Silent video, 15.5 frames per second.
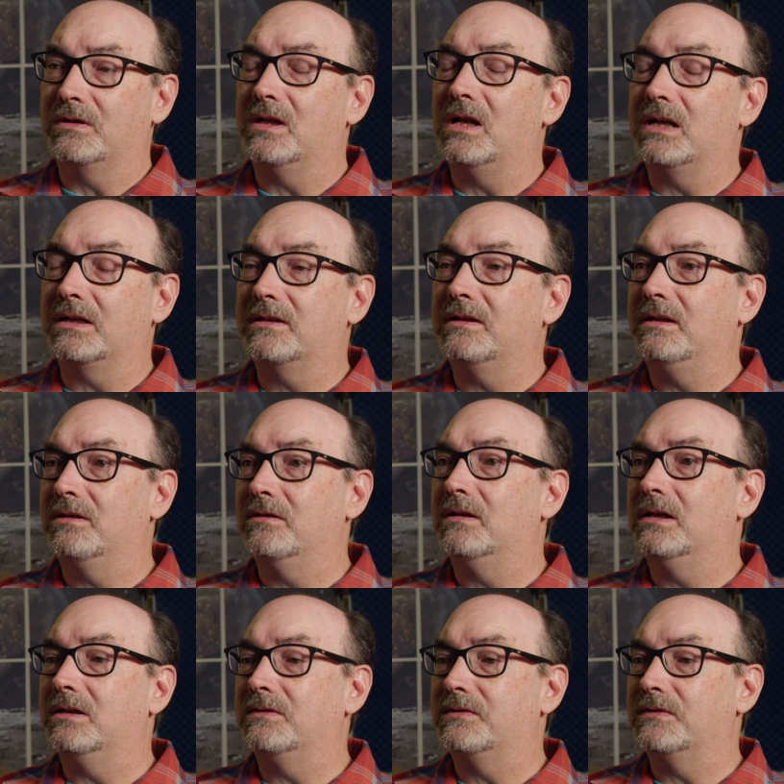unlocked in
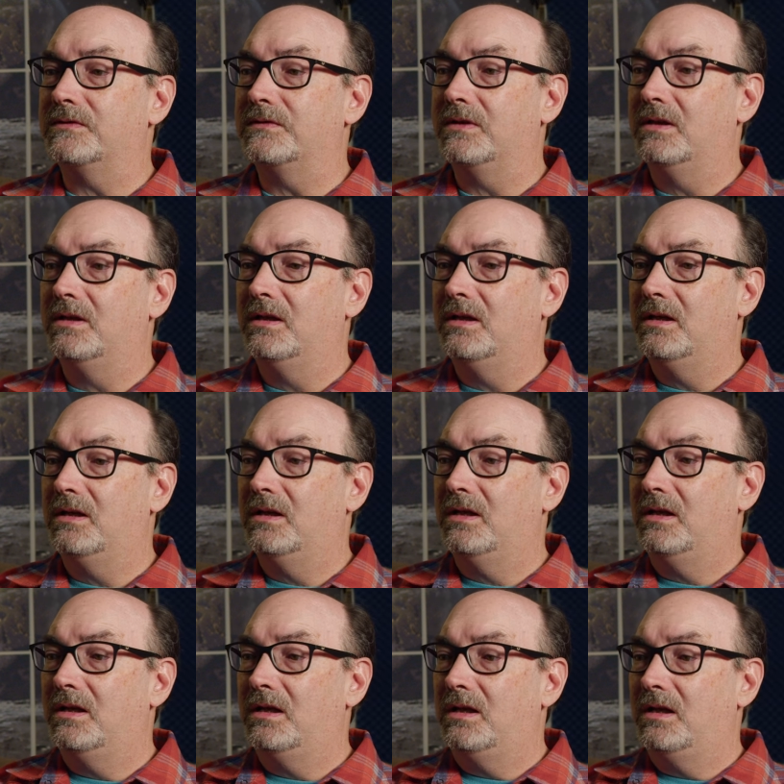their houses.
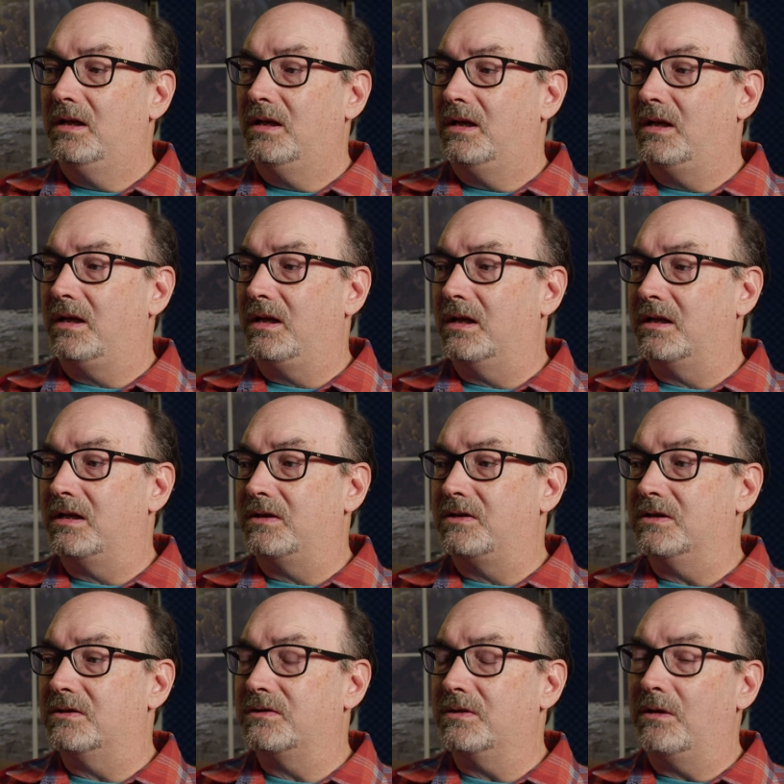And it
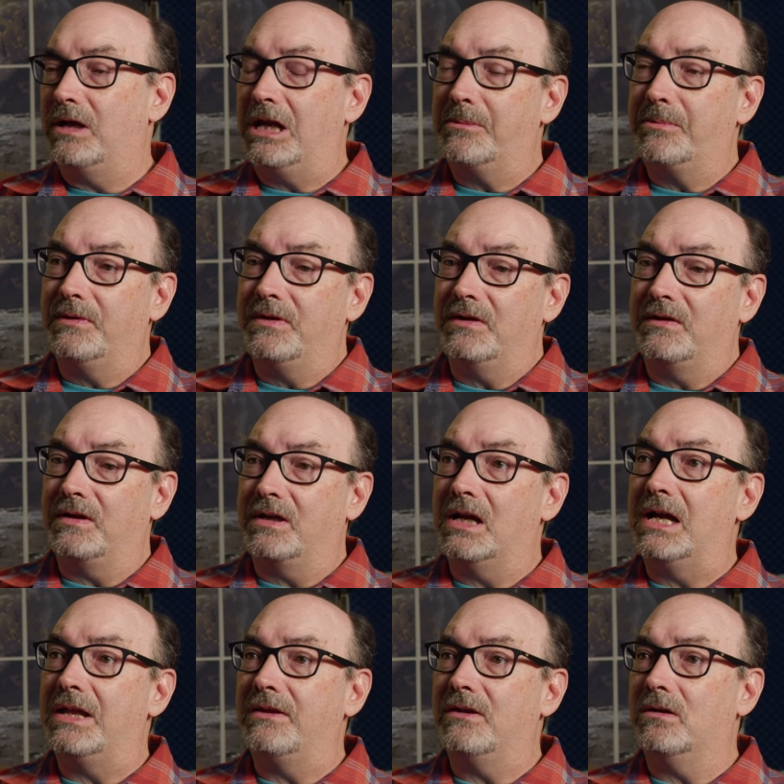just so happened that the
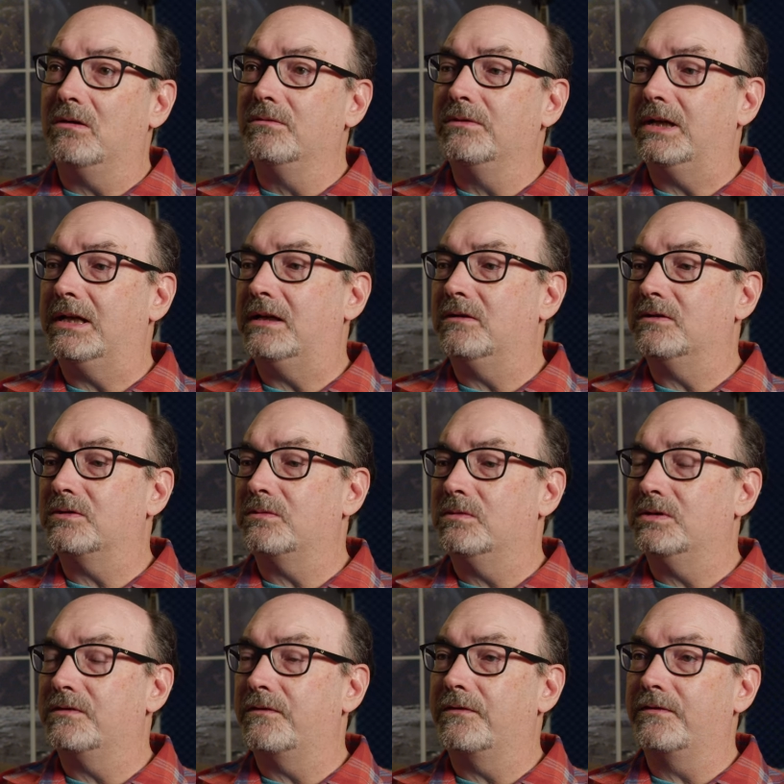guy that owned the house
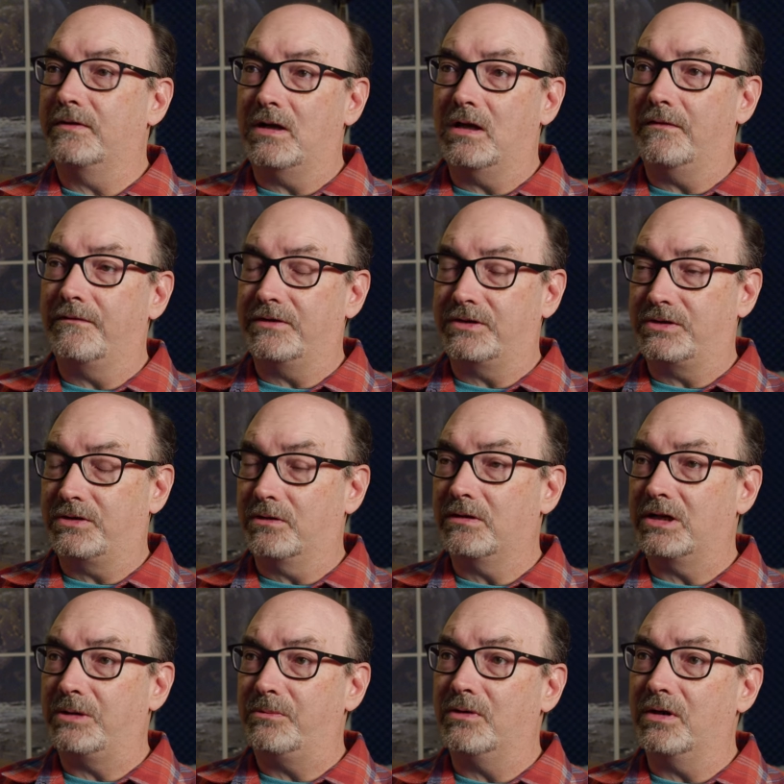was a
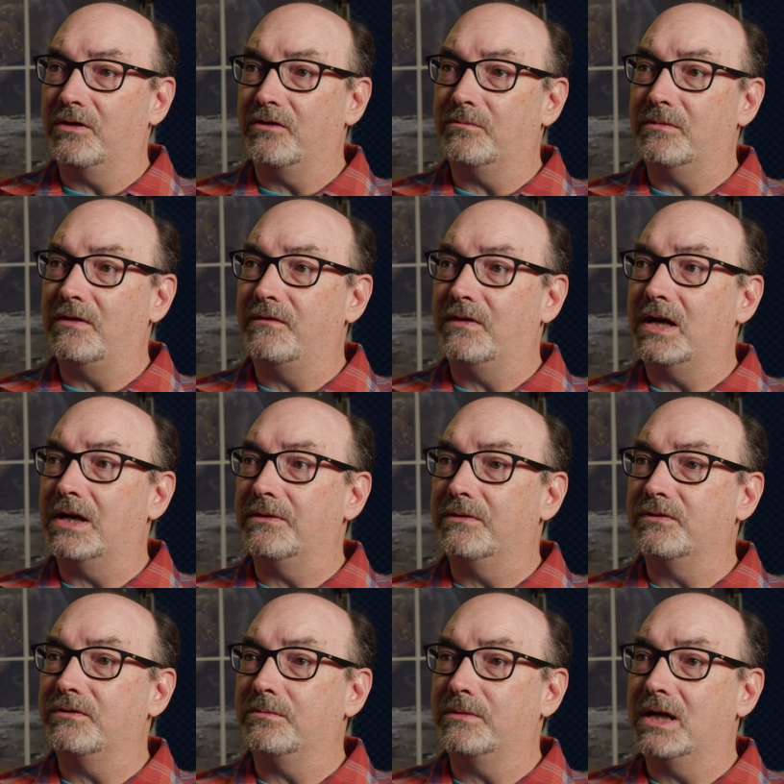fraternity brother of my
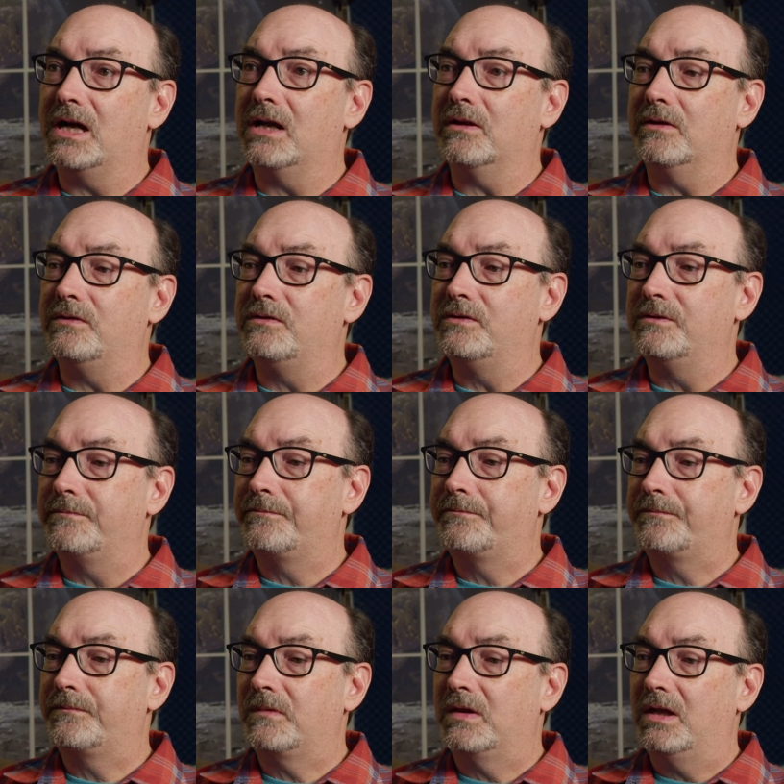father's from college.
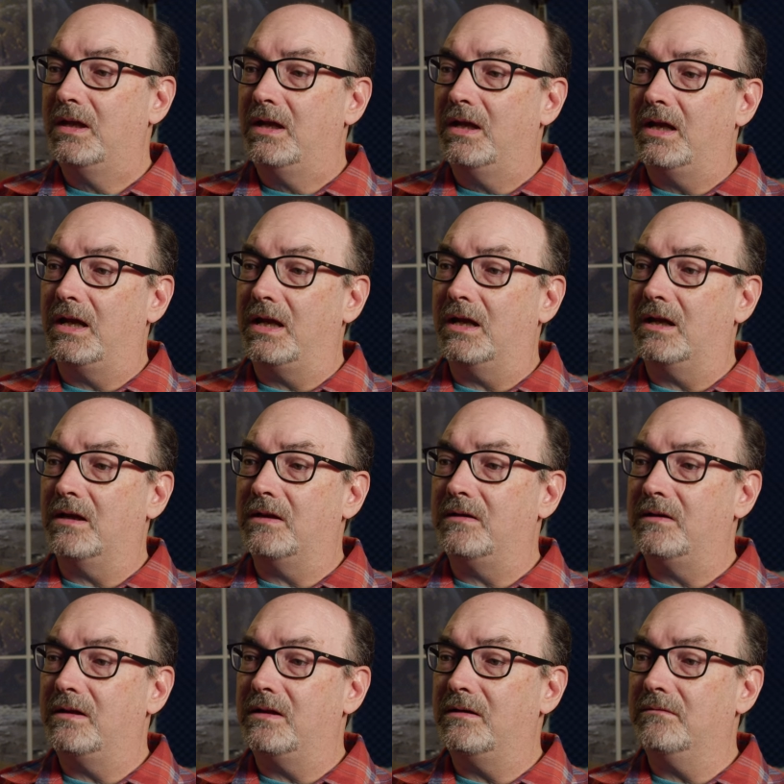
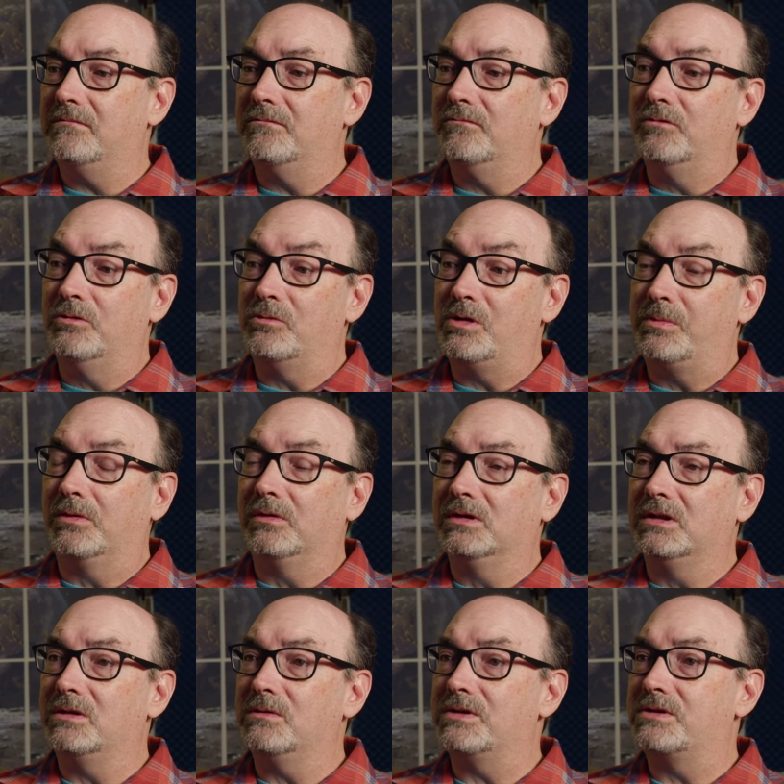And when we
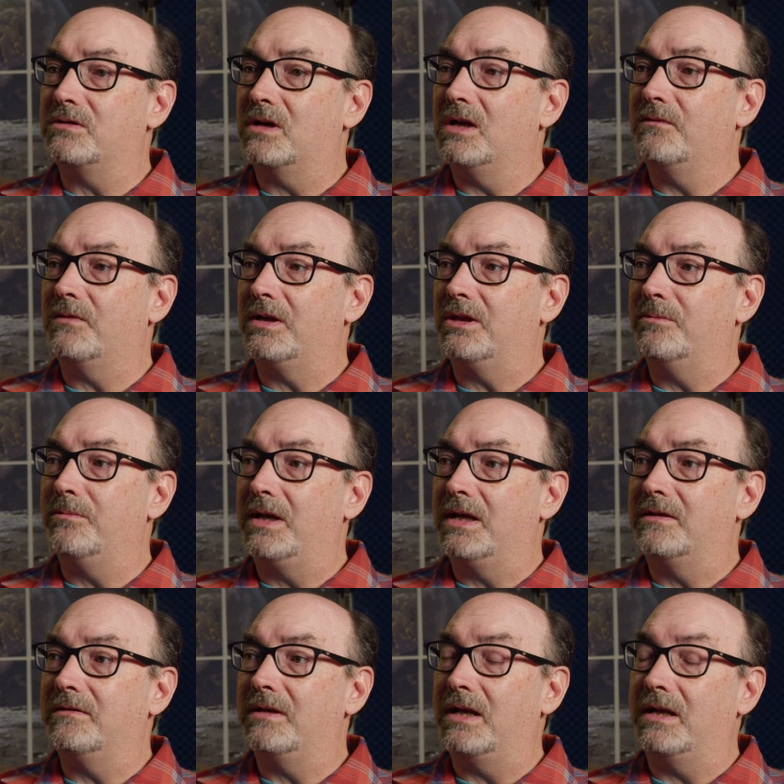pulled into his driveway, the
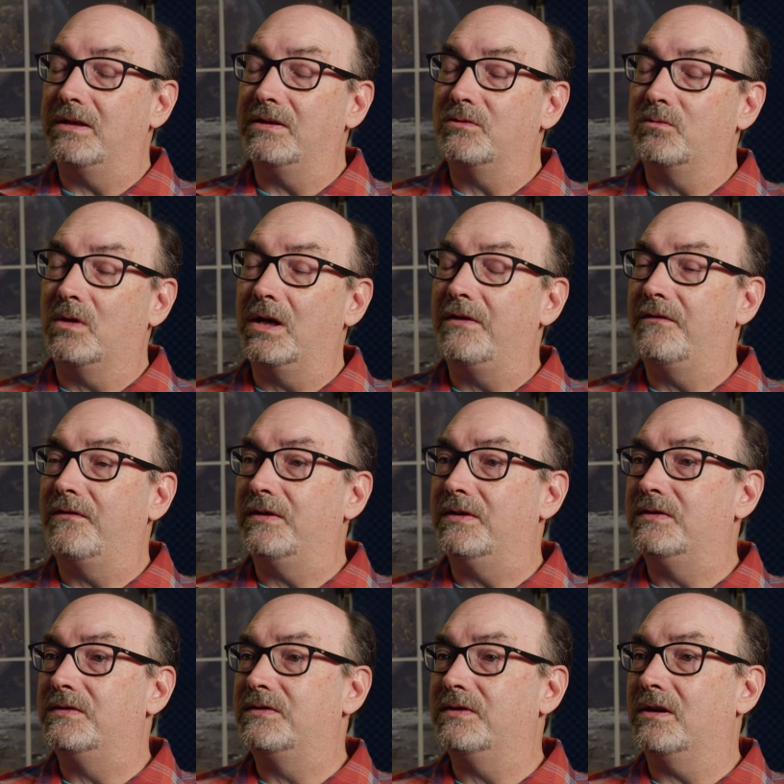man and his wife and
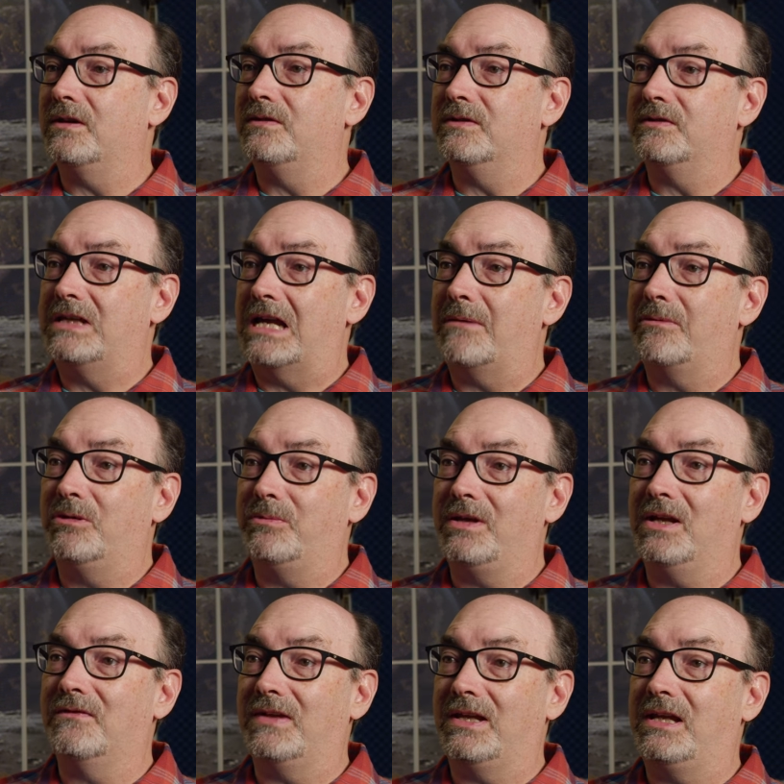his son just happened to
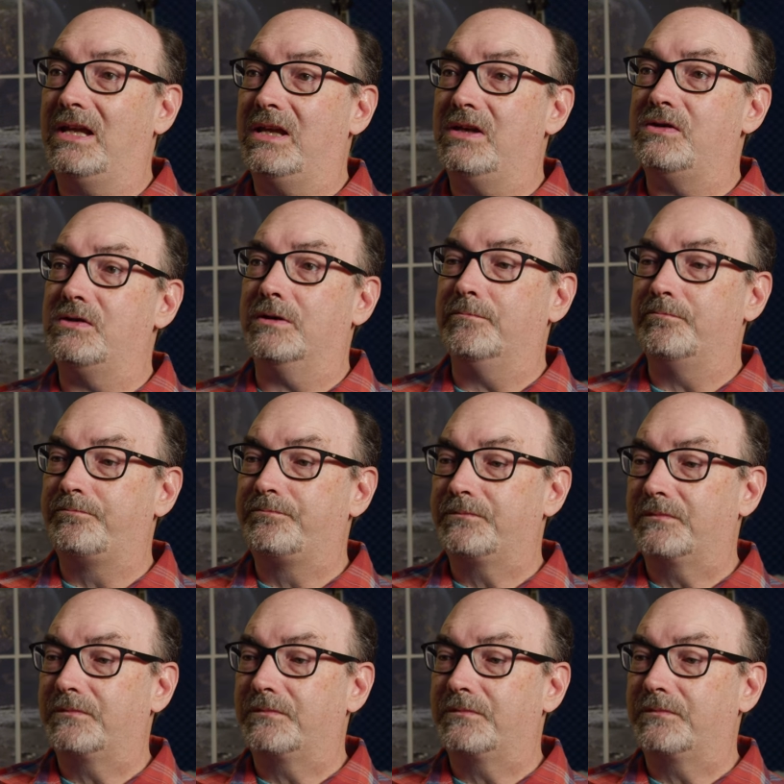be on vacation.